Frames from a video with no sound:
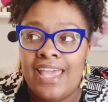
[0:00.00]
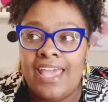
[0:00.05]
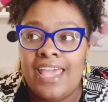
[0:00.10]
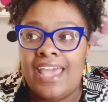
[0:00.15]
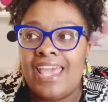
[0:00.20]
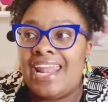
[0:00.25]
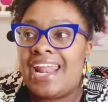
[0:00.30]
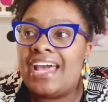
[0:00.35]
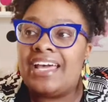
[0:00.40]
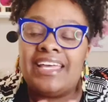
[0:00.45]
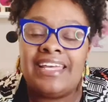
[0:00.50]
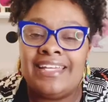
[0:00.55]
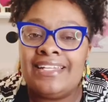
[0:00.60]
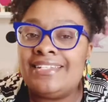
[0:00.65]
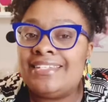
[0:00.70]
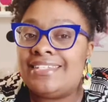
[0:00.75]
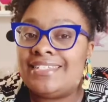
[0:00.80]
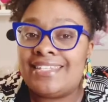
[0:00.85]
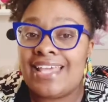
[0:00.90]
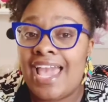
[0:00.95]
And I
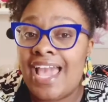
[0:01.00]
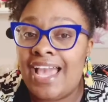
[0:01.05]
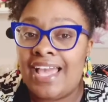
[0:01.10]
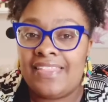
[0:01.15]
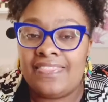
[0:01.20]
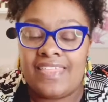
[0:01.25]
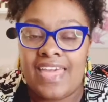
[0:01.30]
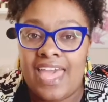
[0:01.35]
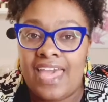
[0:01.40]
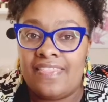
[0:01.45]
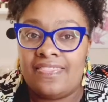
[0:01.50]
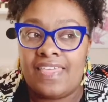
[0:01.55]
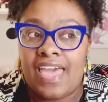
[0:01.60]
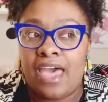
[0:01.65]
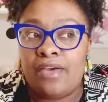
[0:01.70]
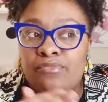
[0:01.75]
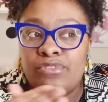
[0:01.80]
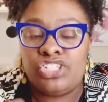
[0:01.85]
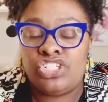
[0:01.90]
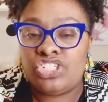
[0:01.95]
couldn't say that
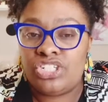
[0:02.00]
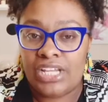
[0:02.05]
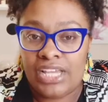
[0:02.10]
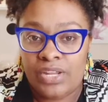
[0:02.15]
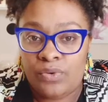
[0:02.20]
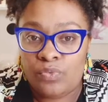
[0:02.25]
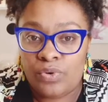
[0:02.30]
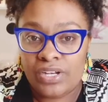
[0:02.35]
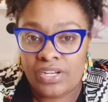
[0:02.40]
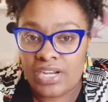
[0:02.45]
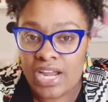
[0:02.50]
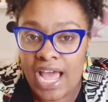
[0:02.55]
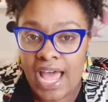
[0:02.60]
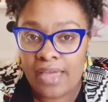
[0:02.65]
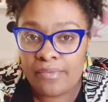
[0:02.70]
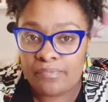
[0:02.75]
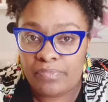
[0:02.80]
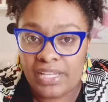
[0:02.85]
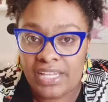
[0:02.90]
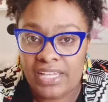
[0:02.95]
that machine would
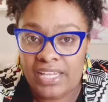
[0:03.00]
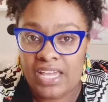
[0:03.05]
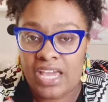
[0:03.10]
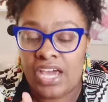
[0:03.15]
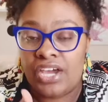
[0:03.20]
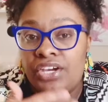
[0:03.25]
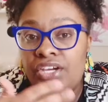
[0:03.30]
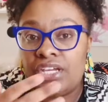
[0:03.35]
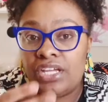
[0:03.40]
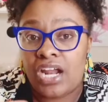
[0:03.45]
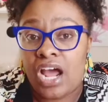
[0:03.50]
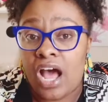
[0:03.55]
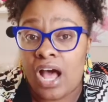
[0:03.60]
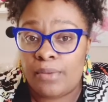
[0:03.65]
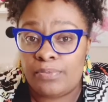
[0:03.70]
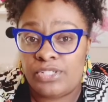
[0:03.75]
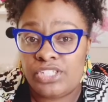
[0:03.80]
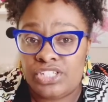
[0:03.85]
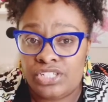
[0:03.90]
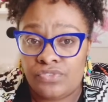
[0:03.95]
not be a good
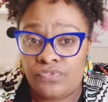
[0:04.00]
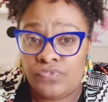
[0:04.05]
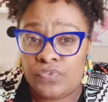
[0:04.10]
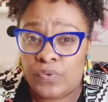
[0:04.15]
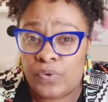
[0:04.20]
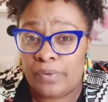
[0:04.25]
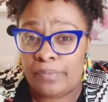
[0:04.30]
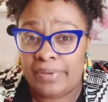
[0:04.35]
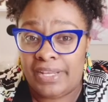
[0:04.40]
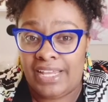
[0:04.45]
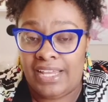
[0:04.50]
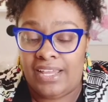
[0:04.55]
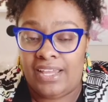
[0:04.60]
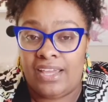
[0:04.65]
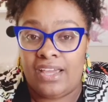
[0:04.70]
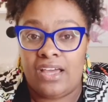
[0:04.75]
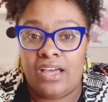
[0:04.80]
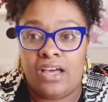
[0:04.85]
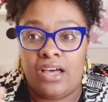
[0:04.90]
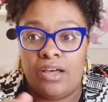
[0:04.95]
option for me
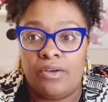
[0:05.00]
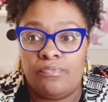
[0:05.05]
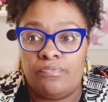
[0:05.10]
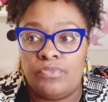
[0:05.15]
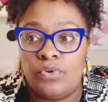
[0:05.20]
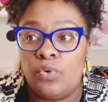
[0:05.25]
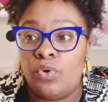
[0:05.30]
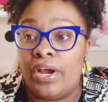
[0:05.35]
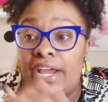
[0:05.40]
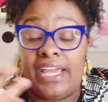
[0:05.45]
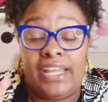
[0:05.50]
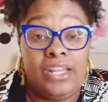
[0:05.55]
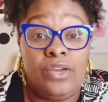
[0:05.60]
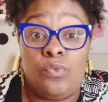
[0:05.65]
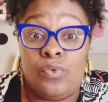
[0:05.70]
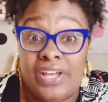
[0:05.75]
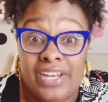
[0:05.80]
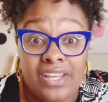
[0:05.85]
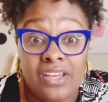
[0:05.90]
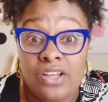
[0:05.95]
or
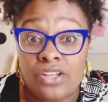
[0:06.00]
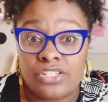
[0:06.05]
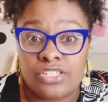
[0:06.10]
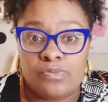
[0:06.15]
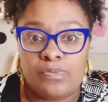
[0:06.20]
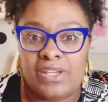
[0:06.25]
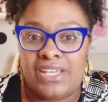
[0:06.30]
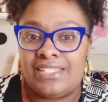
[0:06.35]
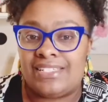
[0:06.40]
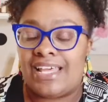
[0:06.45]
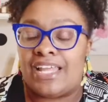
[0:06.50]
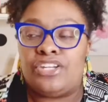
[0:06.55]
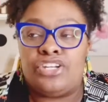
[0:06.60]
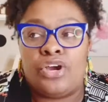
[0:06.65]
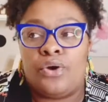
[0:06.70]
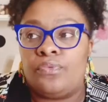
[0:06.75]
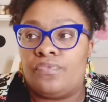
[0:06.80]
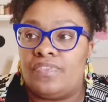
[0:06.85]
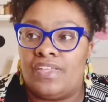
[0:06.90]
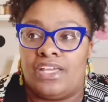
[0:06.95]
anyone else, because I
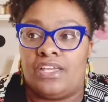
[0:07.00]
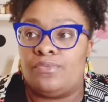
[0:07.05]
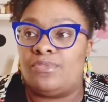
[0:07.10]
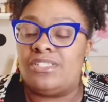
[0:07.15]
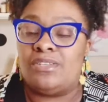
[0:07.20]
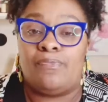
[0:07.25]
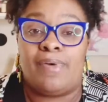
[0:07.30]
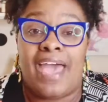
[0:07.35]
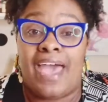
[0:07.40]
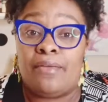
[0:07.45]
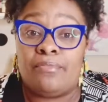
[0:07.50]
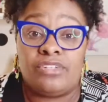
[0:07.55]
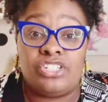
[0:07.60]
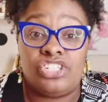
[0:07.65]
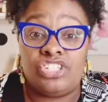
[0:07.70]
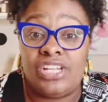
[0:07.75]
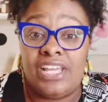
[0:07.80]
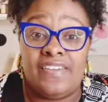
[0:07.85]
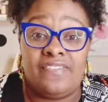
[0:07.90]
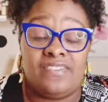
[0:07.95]
don't think it was a bad
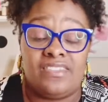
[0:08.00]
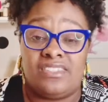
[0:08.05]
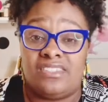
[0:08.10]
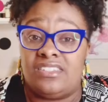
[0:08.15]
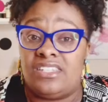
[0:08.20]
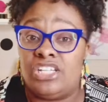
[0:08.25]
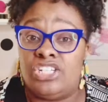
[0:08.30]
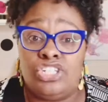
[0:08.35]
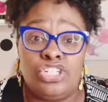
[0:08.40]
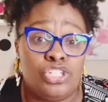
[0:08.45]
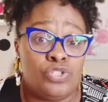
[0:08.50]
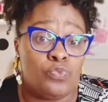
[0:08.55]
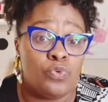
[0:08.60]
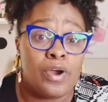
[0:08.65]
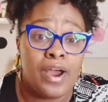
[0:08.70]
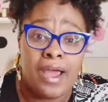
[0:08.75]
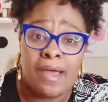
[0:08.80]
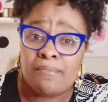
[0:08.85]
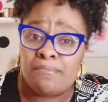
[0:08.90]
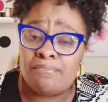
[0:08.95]
machine. The stitches
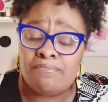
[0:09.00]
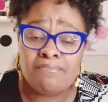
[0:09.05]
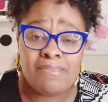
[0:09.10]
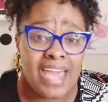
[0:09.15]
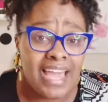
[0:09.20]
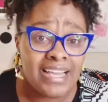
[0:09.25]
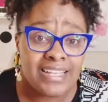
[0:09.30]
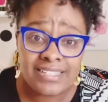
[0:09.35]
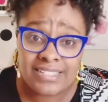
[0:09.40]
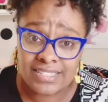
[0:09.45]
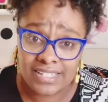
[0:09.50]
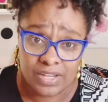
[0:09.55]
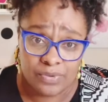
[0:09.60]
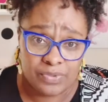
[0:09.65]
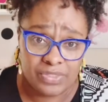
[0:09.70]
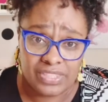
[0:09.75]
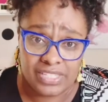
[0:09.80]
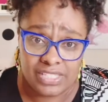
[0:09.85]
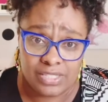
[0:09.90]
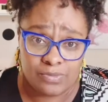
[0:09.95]
were amazing
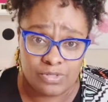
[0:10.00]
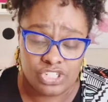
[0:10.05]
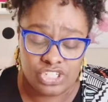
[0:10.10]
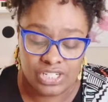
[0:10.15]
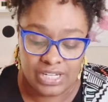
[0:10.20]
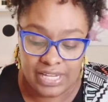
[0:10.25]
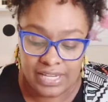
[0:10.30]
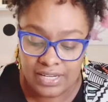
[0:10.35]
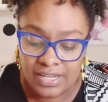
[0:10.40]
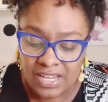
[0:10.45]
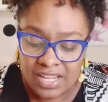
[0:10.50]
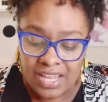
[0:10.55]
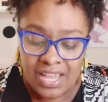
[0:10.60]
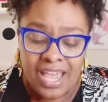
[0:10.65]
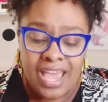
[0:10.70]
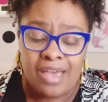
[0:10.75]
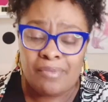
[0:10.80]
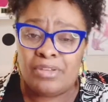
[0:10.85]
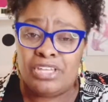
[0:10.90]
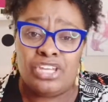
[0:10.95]
with this machine.
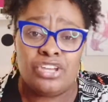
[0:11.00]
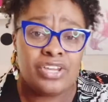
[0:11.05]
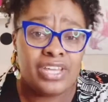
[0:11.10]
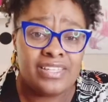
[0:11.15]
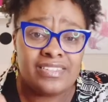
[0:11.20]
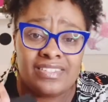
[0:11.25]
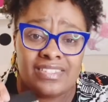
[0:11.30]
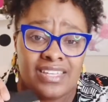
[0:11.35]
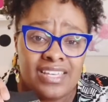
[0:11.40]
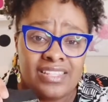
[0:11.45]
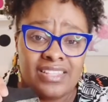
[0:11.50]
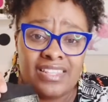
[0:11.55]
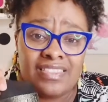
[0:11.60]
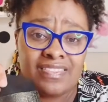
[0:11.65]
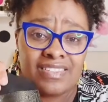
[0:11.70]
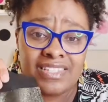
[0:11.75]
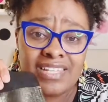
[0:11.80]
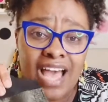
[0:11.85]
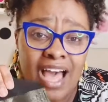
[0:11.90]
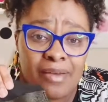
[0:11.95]
I mean, you can see that
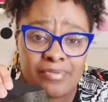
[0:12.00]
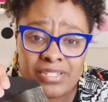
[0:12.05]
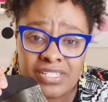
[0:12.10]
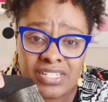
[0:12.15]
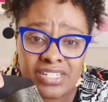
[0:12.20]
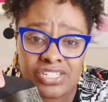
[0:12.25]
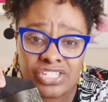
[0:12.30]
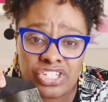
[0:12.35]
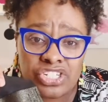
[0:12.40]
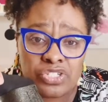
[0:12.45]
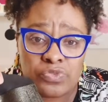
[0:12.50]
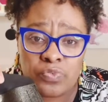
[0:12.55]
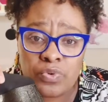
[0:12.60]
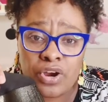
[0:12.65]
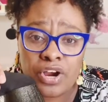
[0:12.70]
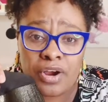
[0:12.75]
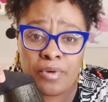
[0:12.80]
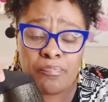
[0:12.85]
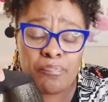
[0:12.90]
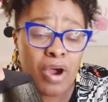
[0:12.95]
the top stitches
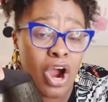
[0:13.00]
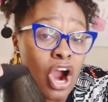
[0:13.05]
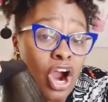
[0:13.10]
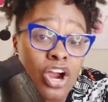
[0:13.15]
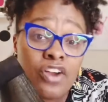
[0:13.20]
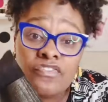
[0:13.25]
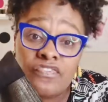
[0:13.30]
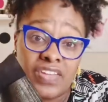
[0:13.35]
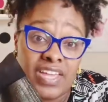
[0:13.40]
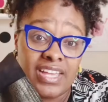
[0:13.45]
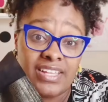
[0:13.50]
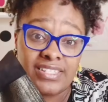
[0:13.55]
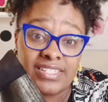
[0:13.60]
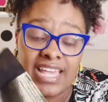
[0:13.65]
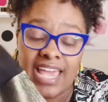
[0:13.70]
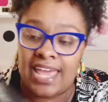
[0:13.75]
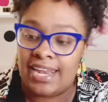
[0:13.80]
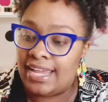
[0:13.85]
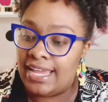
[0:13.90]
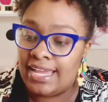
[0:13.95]
were perfect
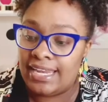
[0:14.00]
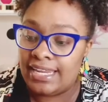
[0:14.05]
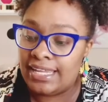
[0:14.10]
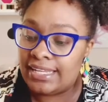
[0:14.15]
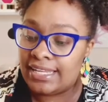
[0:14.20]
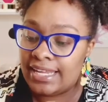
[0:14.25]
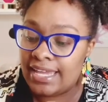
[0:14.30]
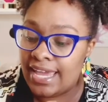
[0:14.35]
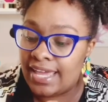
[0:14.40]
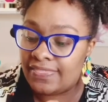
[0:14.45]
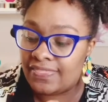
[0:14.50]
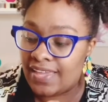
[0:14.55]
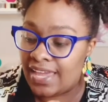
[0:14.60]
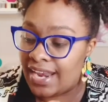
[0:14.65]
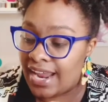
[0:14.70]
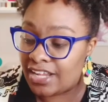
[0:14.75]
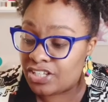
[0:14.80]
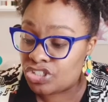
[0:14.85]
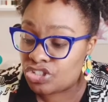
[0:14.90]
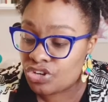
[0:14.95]
at any length. And
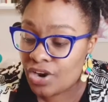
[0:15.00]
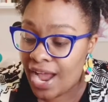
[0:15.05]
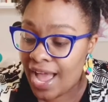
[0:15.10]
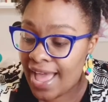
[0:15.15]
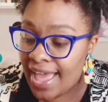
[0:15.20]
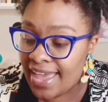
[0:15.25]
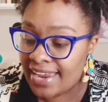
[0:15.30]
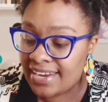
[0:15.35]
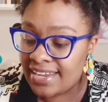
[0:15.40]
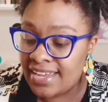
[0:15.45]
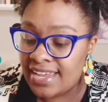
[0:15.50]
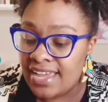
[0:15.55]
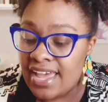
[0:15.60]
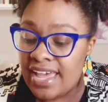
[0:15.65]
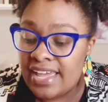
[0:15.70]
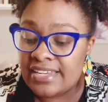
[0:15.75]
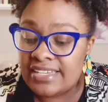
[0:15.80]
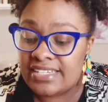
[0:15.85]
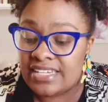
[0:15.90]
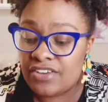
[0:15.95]
I tried
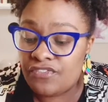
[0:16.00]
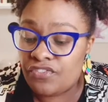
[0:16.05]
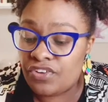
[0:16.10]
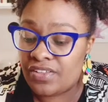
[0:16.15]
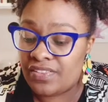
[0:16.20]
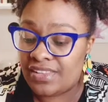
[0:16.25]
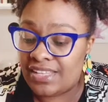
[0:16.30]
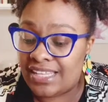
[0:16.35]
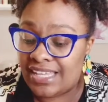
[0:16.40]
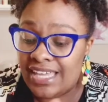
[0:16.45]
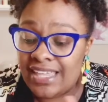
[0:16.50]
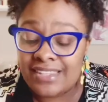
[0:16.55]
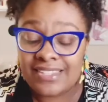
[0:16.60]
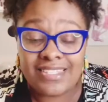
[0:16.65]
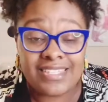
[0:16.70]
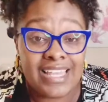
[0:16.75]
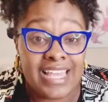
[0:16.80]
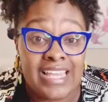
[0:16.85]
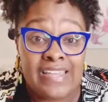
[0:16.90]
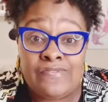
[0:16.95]
different
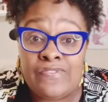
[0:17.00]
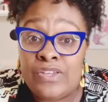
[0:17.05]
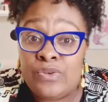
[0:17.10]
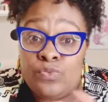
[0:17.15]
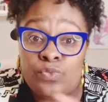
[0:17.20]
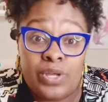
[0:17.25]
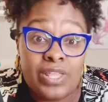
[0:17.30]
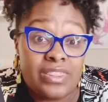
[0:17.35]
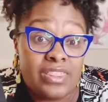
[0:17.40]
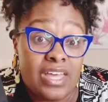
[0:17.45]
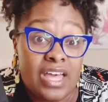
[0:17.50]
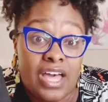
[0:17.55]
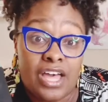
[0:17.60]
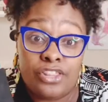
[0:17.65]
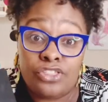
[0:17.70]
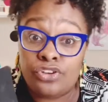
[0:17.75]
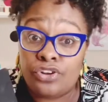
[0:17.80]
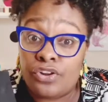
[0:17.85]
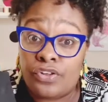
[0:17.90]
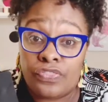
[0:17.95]
lengths, even with
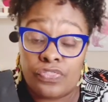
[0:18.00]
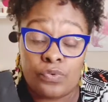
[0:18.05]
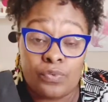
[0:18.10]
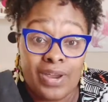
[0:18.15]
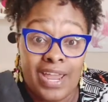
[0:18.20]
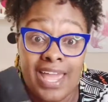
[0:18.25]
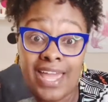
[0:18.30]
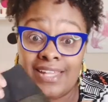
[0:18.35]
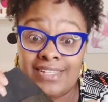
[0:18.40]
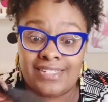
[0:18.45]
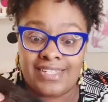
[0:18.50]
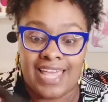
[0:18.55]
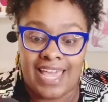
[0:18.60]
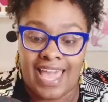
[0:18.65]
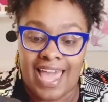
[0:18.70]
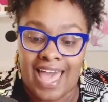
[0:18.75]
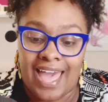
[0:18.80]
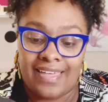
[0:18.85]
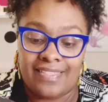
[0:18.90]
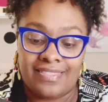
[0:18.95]
other threads. Like
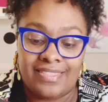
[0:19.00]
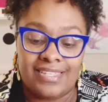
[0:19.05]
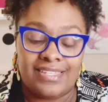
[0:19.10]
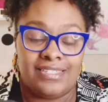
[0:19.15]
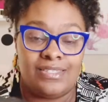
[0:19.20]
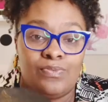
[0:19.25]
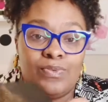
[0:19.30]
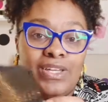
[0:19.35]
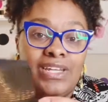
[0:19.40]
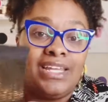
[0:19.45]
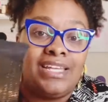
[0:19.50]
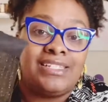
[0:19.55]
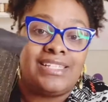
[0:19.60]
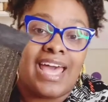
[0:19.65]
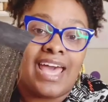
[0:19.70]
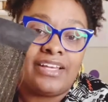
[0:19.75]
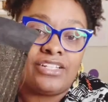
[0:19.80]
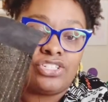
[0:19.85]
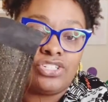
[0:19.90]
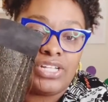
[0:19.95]
this one is
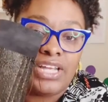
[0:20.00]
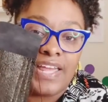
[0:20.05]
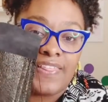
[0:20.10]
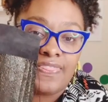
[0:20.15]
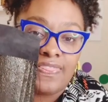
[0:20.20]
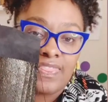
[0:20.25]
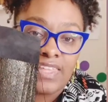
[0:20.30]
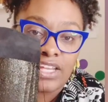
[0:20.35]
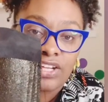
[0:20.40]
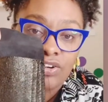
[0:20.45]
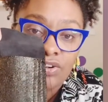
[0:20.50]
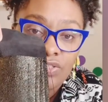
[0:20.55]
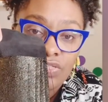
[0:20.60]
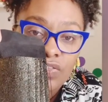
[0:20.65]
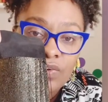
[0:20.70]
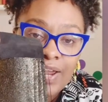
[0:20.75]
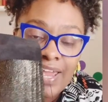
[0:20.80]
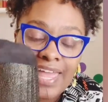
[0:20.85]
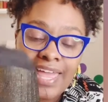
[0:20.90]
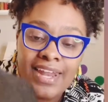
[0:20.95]
actually a thicker
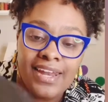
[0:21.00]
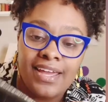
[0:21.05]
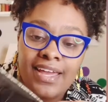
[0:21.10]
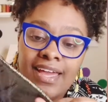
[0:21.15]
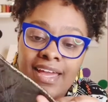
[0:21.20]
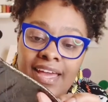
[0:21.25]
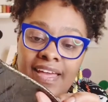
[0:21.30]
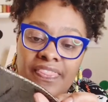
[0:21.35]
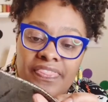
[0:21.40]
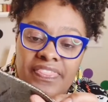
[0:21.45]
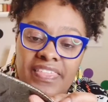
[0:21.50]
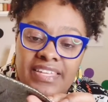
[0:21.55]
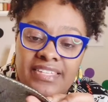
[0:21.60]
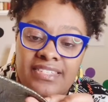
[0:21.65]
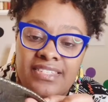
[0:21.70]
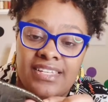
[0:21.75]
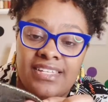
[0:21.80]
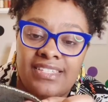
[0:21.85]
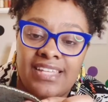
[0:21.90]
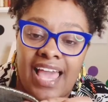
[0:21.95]
thread.
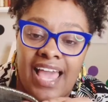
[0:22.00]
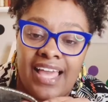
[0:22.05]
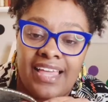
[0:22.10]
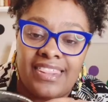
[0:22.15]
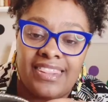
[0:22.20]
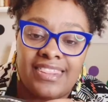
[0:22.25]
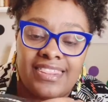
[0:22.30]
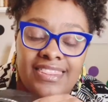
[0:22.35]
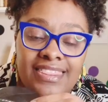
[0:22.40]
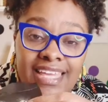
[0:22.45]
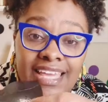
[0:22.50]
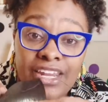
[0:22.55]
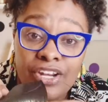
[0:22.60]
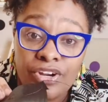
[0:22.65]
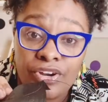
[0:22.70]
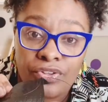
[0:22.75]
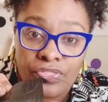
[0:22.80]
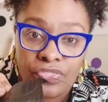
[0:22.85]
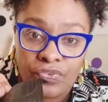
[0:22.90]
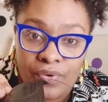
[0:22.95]
This is a
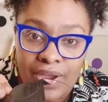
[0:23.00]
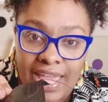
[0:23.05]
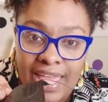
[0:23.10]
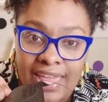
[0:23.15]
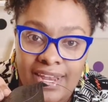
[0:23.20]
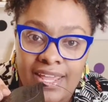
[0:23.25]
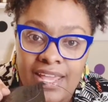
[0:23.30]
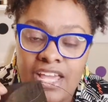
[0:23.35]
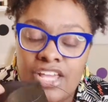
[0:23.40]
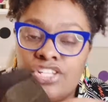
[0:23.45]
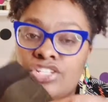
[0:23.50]
thinner thread.